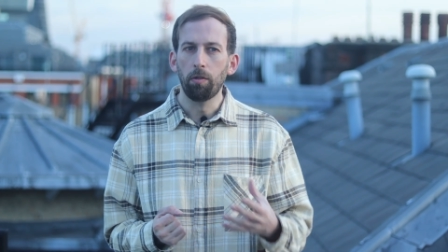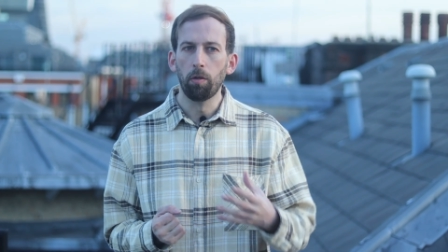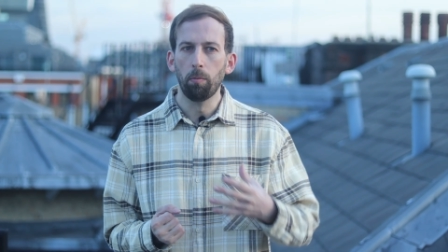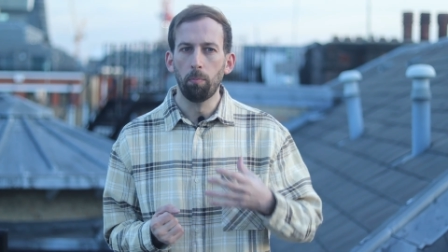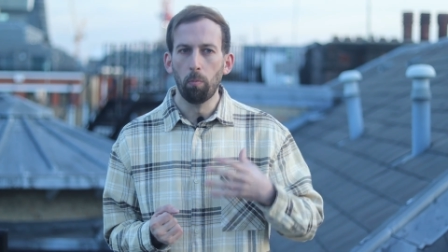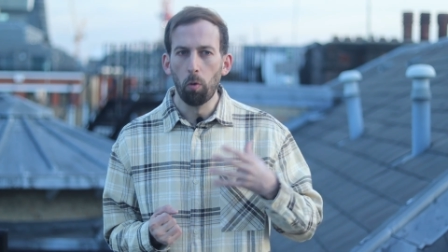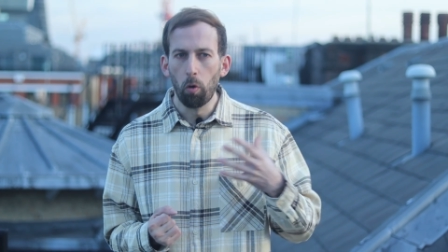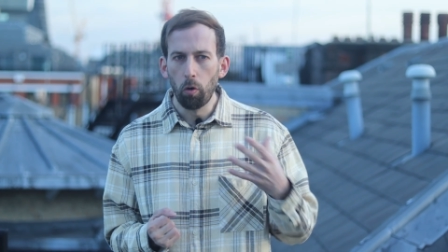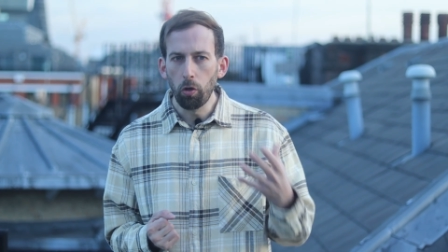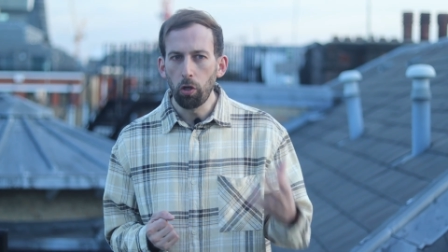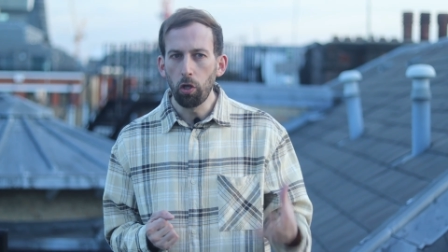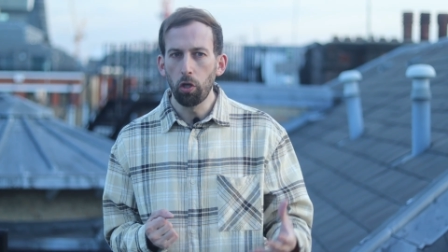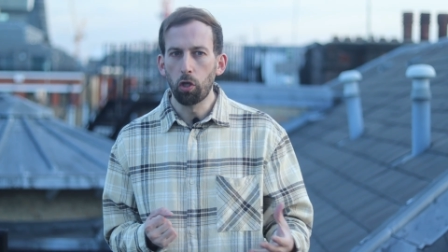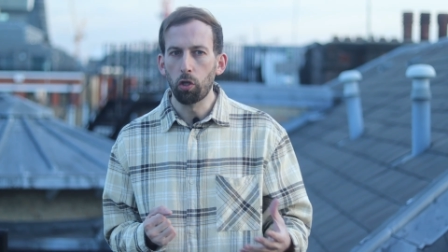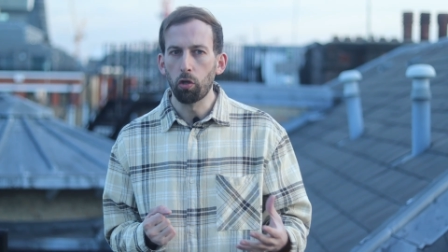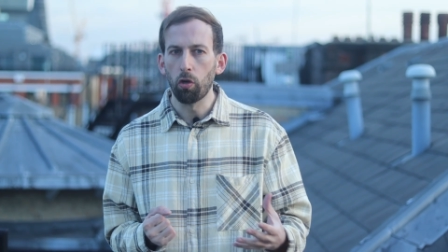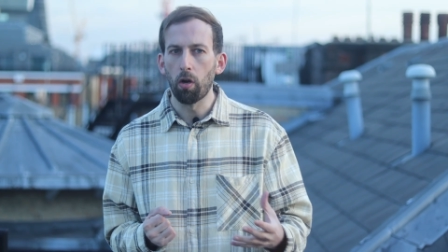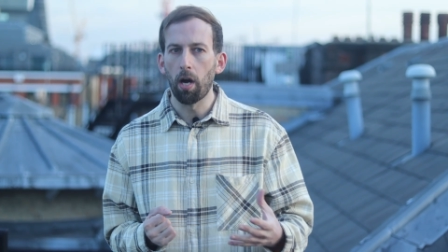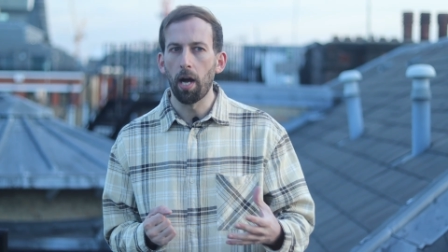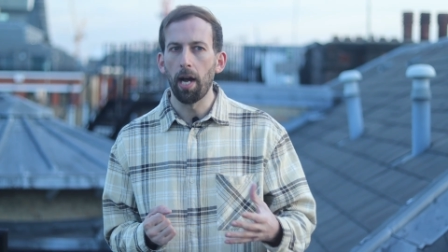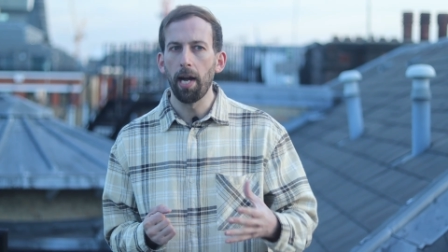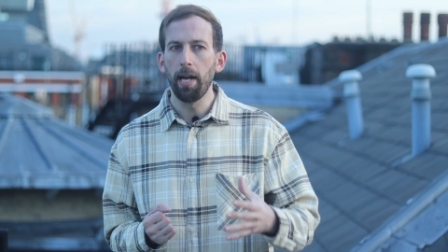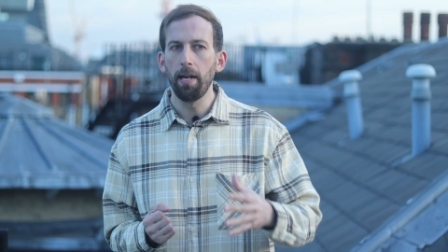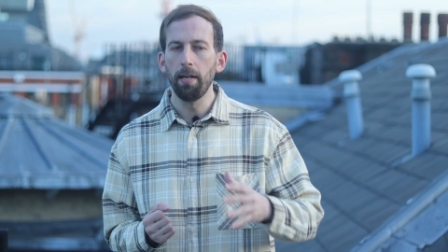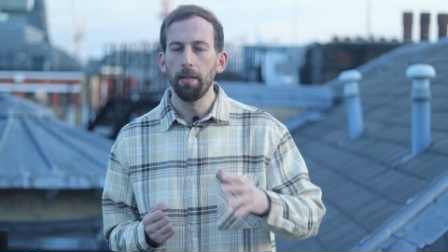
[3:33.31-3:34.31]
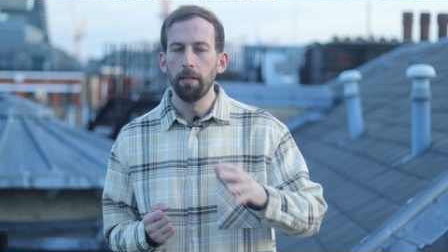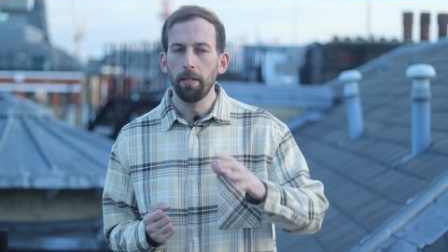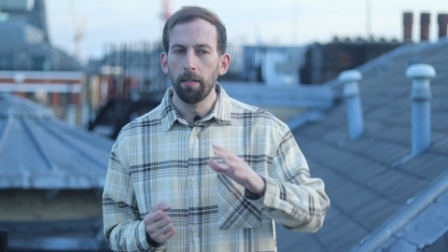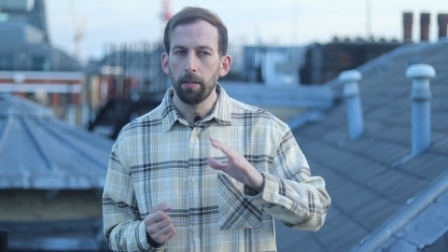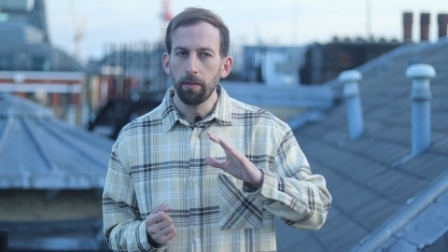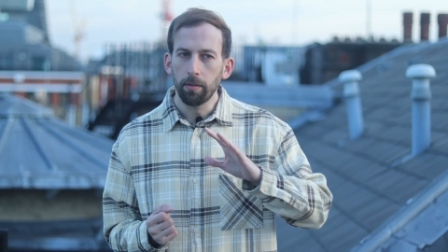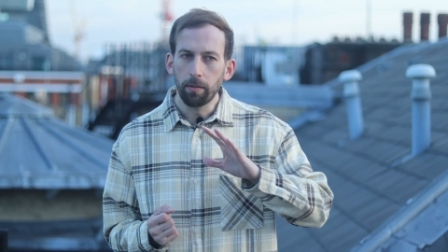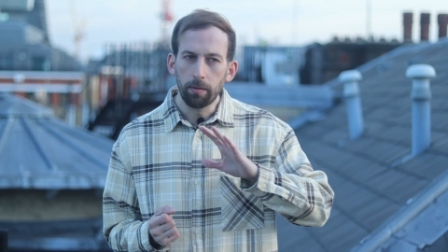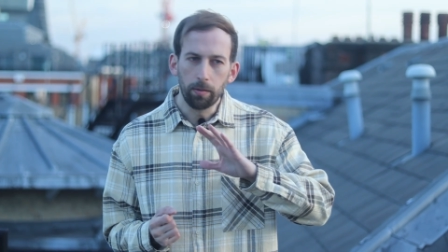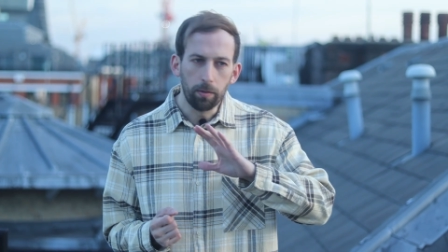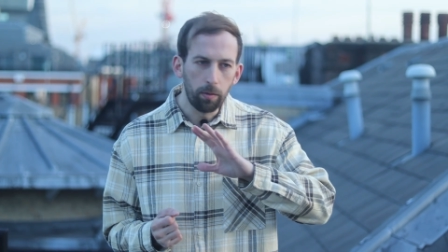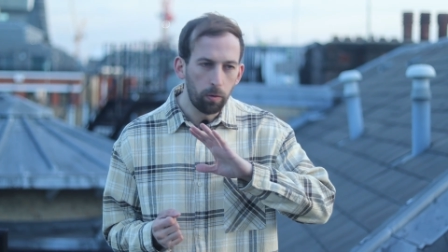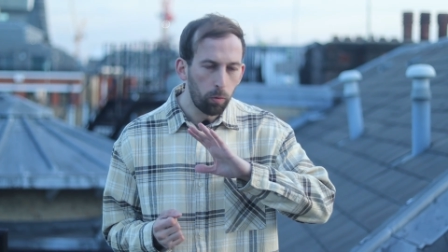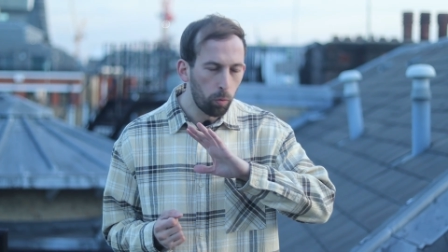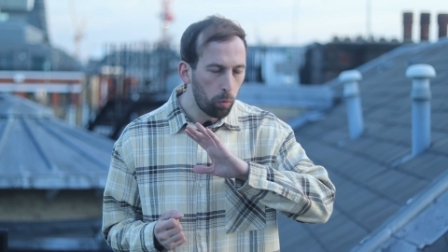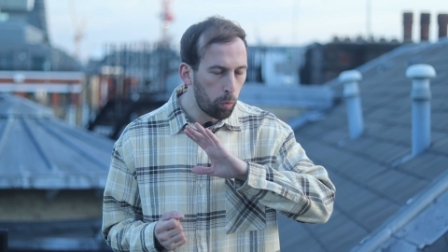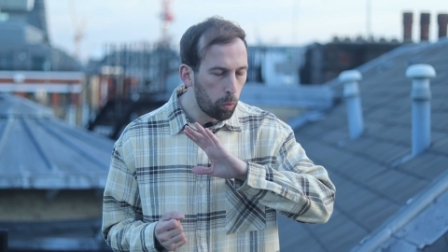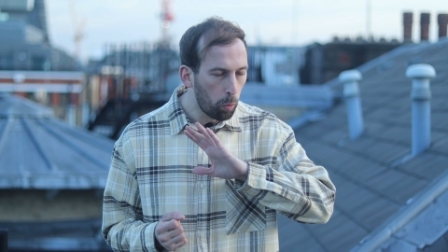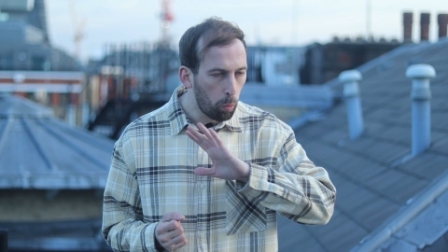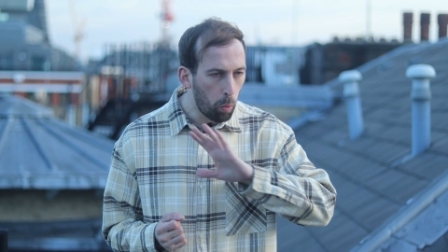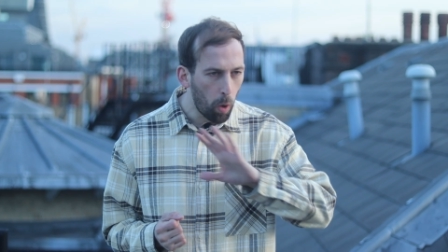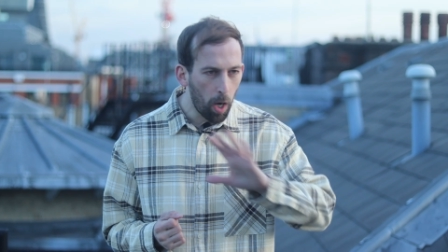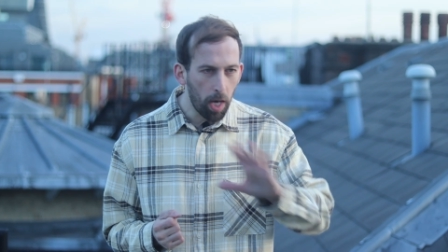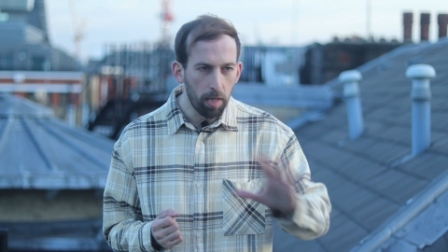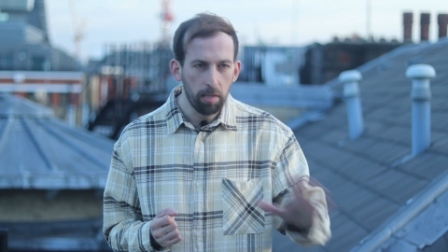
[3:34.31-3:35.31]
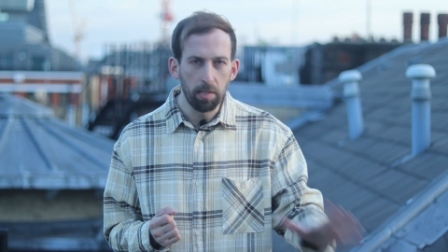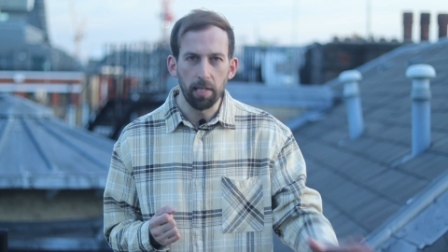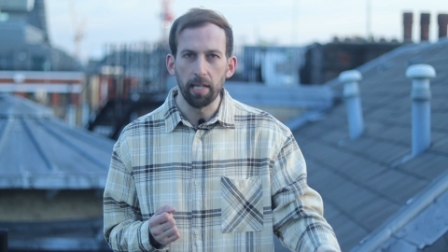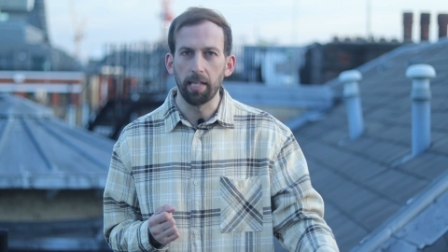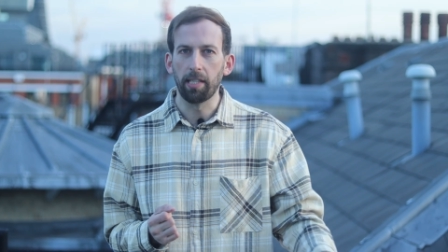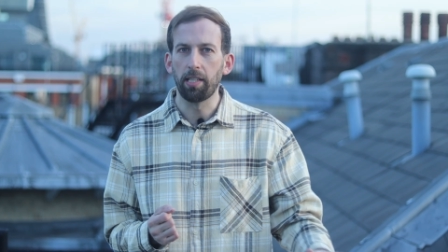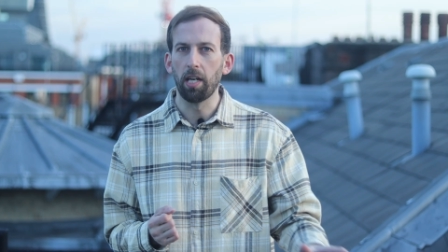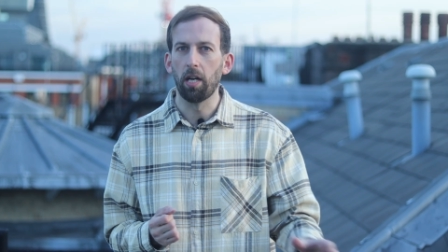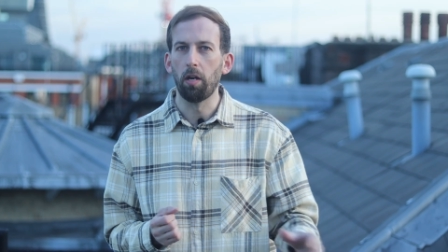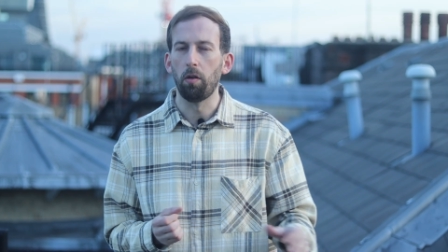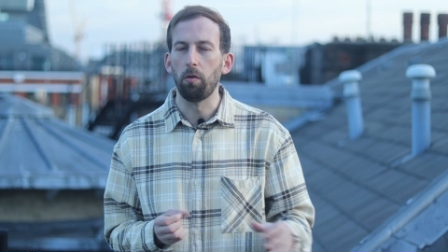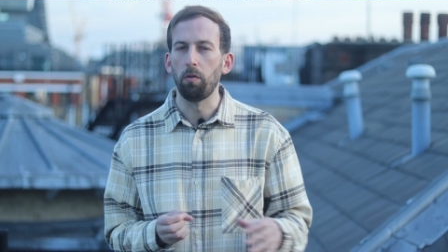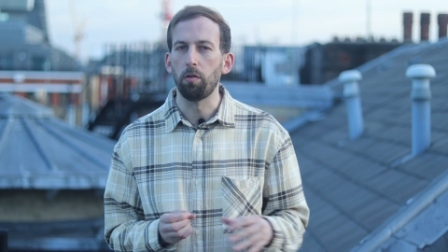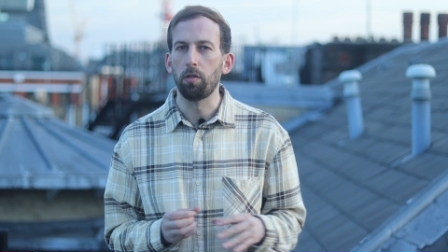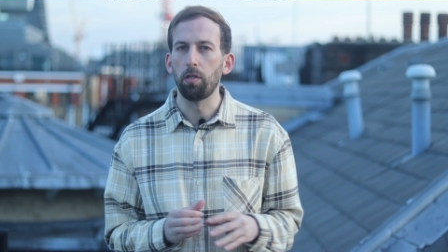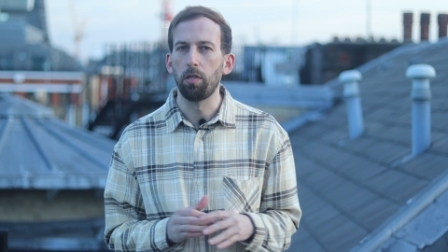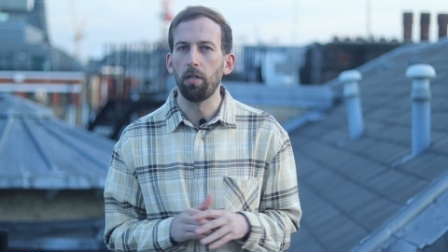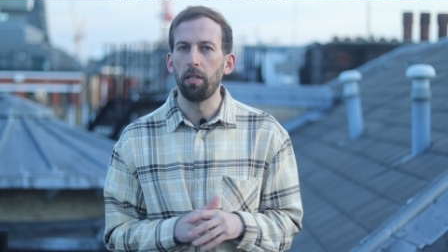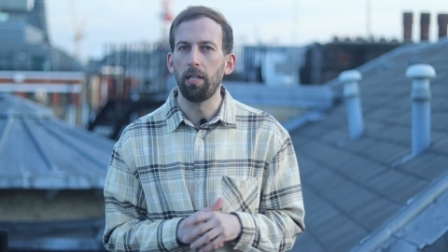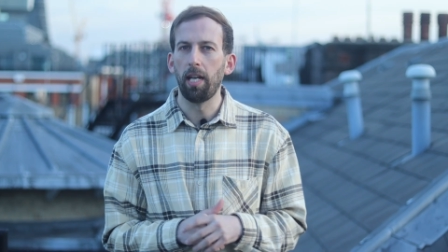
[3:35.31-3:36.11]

The more you try, the worse it goes,